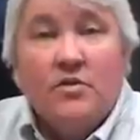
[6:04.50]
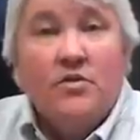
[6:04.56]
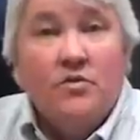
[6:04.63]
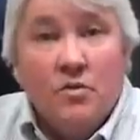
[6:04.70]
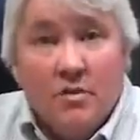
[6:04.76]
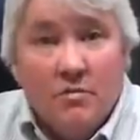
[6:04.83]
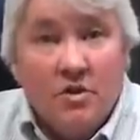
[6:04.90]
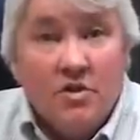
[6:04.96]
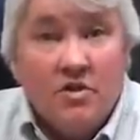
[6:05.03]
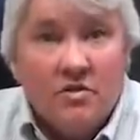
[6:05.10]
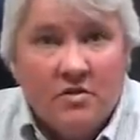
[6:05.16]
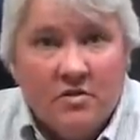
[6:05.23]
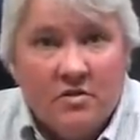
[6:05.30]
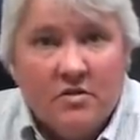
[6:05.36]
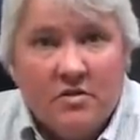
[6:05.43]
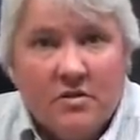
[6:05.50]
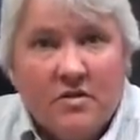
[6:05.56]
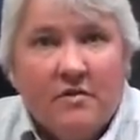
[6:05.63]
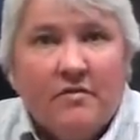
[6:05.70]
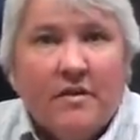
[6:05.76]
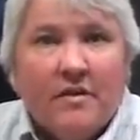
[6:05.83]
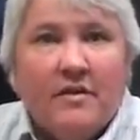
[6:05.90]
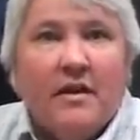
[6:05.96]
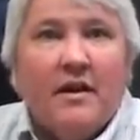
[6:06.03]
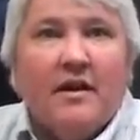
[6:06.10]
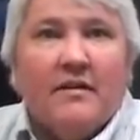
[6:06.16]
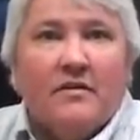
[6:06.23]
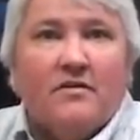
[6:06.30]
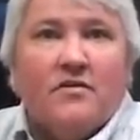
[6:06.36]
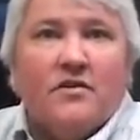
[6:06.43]
do images and stuff like
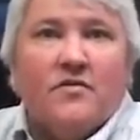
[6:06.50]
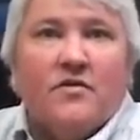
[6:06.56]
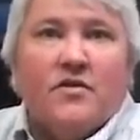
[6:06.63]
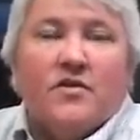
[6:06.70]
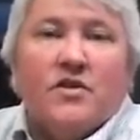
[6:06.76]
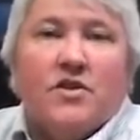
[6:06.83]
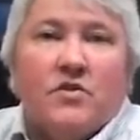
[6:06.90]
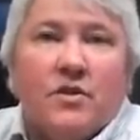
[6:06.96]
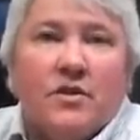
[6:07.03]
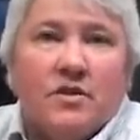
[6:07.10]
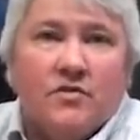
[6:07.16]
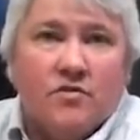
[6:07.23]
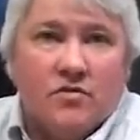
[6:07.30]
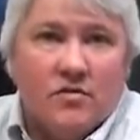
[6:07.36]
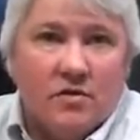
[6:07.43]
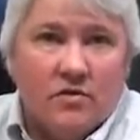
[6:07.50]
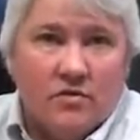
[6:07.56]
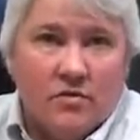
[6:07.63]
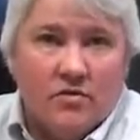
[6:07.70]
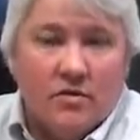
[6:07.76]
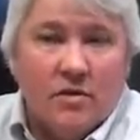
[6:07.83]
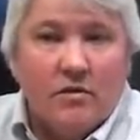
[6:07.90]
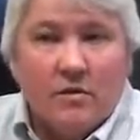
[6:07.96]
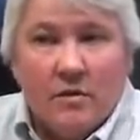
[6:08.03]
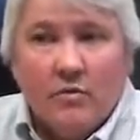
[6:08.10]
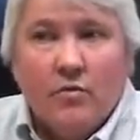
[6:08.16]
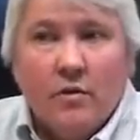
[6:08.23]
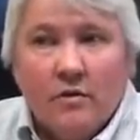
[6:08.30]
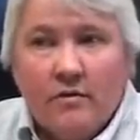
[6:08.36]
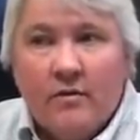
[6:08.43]
that as far as transfer. So you're
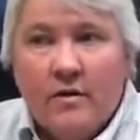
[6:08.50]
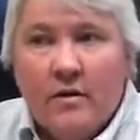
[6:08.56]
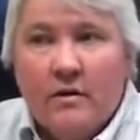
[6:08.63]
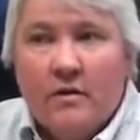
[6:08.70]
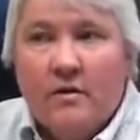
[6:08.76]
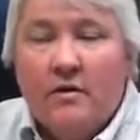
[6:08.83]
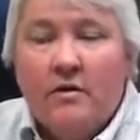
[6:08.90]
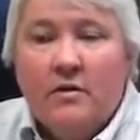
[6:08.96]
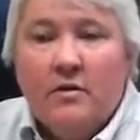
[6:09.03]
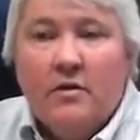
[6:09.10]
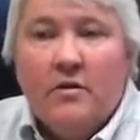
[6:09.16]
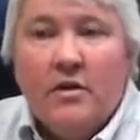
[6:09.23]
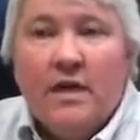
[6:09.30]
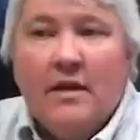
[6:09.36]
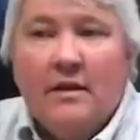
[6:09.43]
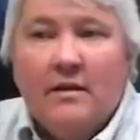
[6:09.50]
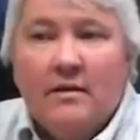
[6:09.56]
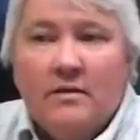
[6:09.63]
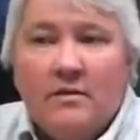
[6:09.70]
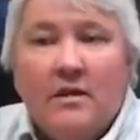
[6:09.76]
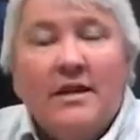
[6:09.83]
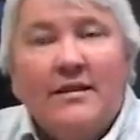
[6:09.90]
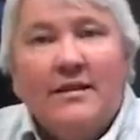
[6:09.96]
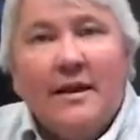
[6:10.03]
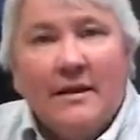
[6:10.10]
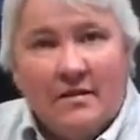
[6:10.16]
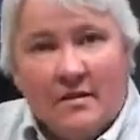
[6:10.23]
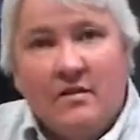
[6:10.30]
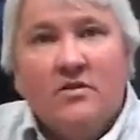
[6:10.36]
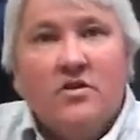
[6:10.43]
dealing with, you can't take
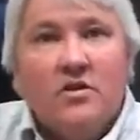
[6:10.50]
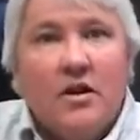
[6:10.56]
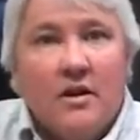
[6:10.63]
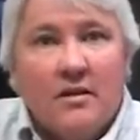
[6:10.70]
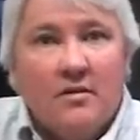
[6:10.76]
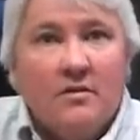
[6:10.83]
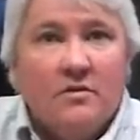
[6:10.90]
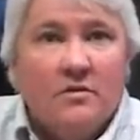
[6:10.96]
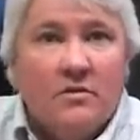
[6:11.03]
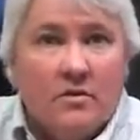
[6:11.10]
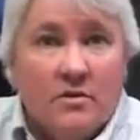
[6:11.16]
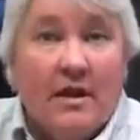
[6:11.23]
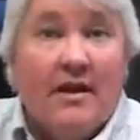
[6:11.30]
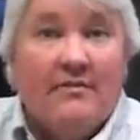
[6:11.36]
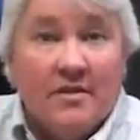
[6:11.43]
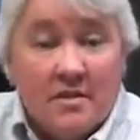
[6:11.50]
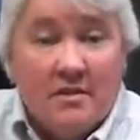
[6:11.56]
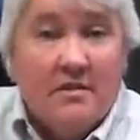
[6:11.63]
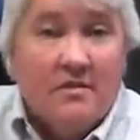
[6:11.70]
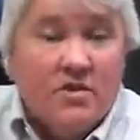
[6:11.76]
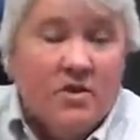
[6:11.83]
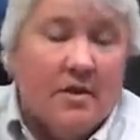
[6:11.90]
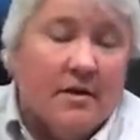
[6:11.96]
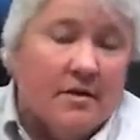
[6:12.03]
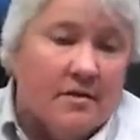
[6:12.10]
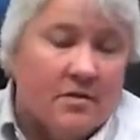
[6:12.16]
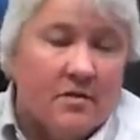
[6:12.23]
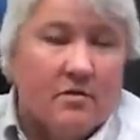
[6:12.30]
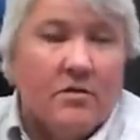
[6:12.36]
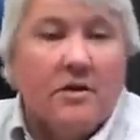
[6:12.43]
that digitized, you have to digitize,
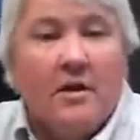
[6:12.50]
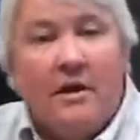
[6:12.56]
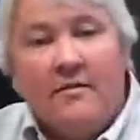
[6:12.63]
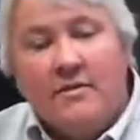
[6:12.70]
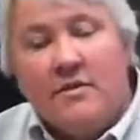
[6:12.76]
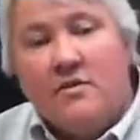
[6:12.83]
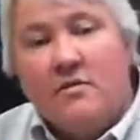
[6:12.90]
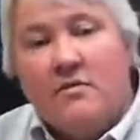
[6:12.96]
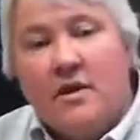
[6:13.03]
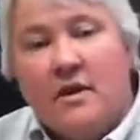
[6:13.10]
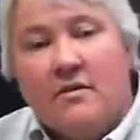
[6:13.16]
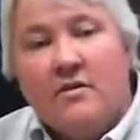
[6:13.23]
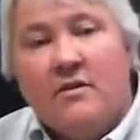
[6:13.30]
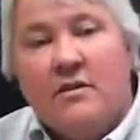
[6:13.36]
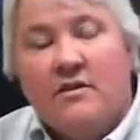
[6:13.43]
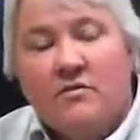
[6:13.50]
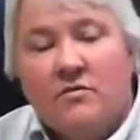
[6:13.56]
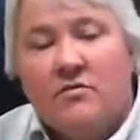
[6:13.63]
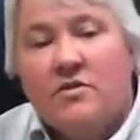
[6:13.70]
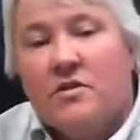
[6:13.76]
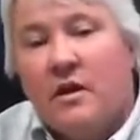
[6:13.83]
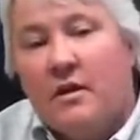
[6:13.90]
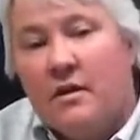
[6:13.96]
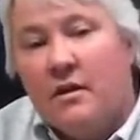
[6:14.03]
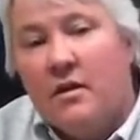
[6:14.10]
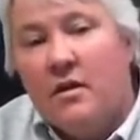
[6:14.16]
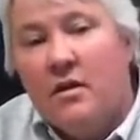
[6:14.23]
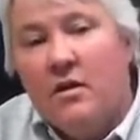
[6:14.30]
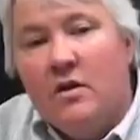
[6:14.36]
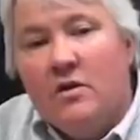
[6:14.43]
so you have to do that on either side.
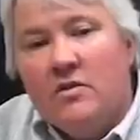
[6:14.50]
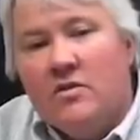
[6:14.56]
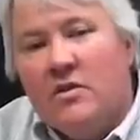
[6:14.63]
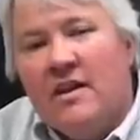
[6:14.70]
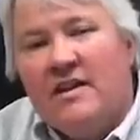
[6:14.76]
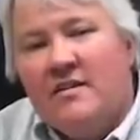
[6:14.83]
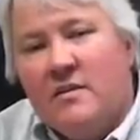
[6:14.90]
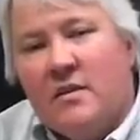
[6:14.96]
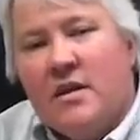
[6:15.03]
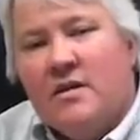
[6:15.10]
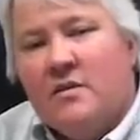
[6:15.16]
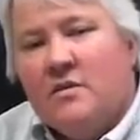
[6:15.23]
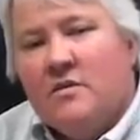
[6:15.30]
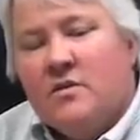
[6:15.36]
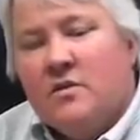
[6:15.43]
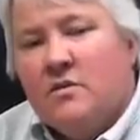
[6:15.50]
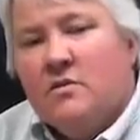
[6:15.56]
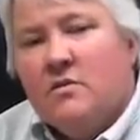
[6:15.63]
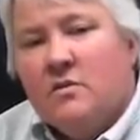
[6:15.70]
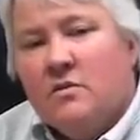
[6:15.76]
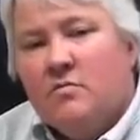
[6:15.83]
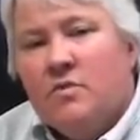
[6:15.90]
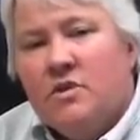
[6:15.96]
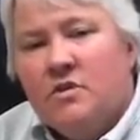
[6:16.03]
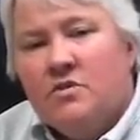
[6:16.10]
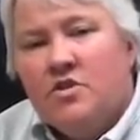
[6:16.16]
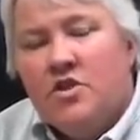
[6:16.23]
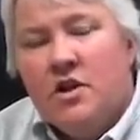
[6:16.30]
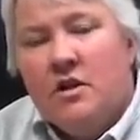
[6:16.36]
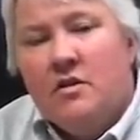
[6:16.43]
So that is still our
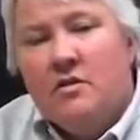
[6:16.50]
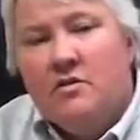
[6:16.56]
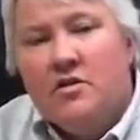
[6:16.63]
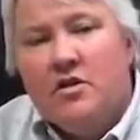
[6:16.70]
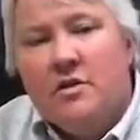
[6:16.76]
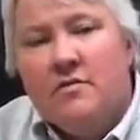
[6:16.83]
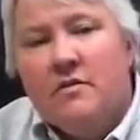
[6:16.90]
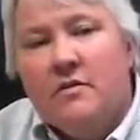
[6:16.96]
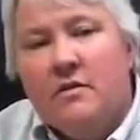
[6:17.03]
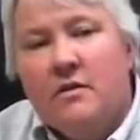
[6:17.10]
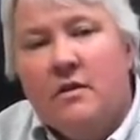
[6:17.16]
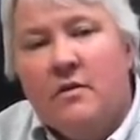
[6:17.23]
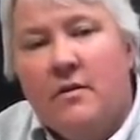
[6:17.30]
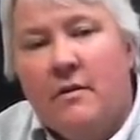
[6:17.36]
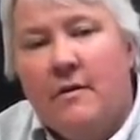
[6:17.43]
biggest challenge, I think,